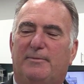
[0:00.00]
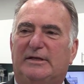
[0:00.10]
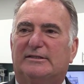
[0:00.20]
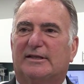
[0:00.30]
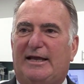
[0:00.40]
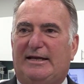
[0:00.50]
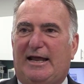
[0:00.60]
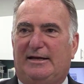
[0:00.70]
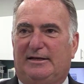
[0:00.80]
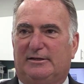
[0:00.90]
the mid to late
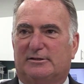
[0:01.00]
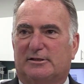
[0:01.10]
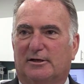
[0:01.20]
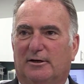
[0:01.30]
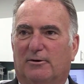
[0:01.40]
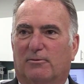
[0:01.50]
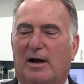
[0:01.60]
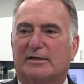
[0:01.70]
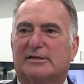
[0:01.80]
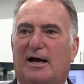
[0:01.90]
80s,
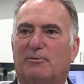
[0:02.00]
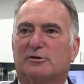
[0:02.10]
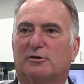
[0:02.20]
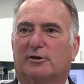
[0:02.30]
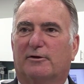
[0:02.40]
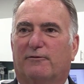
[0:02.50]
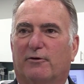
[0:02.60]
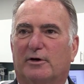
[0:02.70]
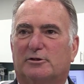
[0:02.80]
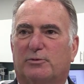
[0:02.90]
Roscom was looking
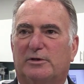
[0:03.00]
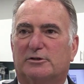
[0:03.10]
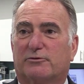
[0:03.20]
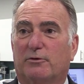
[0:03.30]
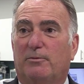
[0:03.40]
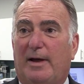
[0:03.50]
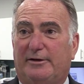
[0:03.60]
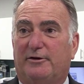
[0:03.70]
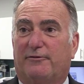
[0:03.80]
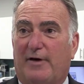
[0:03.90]
for a twin screw
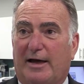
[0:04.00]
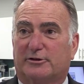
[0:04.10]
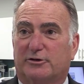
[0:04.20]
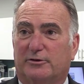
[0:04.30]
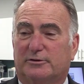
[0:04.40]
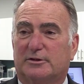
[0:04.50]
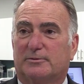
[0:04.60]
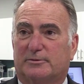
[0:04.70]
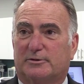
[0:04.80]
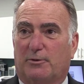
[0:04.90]
manufacturer
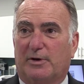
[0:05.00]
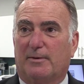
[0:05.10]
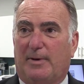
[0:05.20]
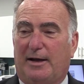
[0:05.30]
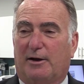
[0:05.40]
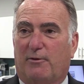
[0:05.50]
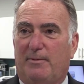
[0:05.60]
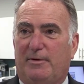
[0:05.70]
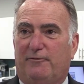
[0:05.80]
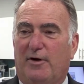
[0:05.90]
so we could buy
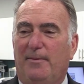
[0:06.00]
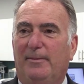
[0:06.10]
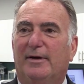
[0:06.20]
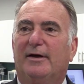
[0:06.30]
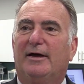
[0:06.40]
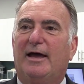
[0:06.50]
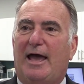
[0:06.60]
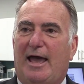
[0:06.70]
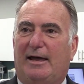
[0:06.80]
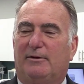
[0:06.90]
equipment from.
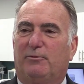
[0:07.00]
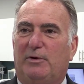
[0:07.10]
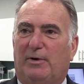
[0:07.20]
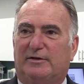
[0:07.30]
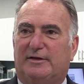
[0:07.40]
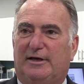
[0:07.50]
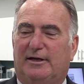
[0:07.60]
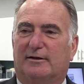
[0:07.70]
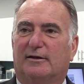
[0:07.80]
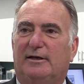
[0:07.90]
And we went to
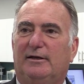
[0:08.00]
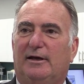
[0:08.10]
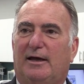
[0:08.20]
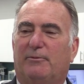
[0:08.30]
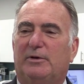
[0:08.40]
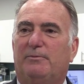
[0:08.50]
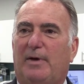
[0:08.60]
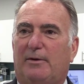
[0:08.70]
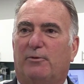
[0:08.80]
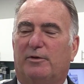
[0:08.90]
Italy and we
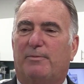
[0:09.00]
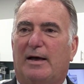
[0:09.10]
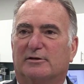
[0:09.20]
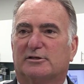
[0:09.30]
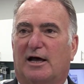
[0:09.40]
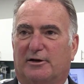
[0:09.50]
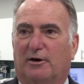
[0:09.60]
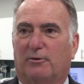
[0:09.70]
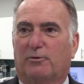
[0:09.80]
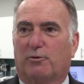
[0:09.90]
met with
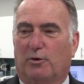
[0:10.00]
Bausano